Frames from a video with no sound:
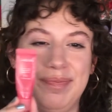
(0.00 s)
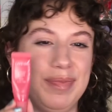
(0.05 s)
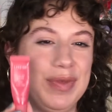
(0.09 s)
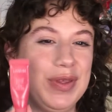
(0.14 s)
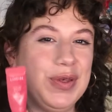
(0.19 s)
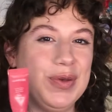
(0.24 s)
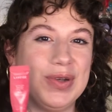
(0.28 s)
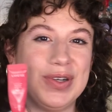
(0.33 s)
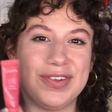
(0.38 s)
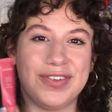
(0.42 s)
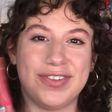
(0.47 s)

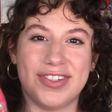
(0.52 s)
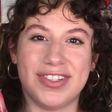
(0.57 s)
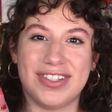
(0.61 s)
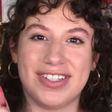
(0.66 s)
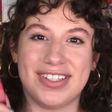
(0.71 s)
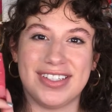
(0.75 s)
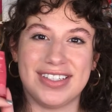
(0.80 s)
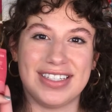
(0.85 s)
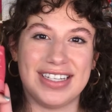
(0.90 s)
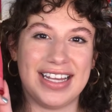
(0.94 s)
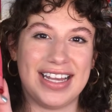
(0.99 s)

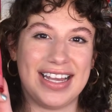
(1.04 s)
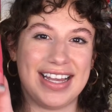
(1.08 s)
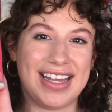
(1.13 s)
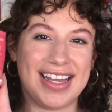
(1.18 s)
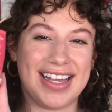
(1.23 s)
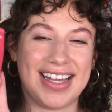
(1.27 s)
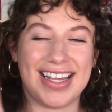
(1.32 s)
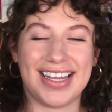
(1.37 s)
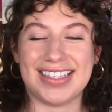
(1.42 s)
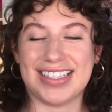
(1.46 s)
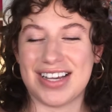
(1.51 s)
Beautiful.
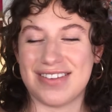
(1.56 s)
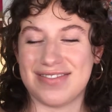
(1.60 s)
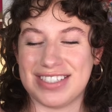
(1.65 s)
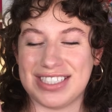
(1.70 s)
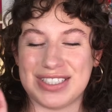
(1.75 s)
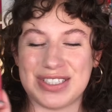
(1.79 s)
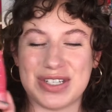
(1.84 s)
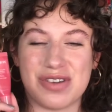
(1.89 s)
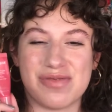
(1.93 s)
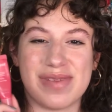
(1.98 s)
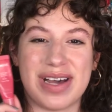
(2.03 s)
I love it
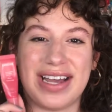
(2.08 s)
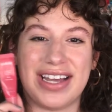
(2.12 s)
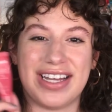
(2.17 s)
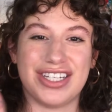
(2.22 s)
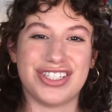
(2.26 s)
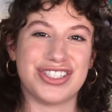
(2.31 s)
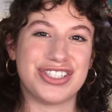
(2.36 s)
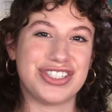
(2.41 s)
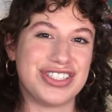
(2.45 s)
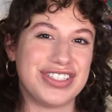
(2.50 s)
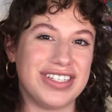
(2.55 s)
so
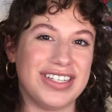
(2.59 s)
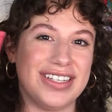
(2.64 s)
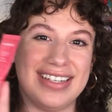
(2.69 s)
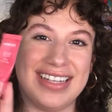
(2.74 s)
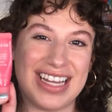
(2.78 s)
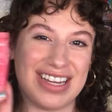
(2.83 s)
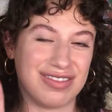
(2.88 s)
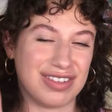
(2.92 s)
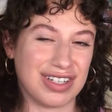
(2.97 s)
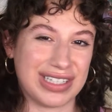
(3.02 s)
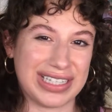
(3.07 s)
much.
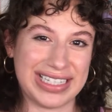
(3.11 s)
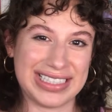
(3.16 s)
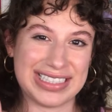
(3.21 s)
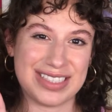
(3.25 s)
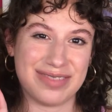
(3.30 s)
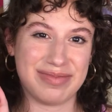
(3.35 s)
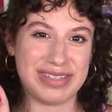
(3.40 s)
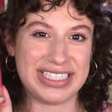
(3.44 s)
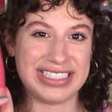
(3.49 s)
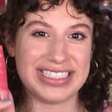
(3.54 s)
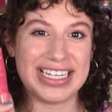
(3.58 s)
Never lets me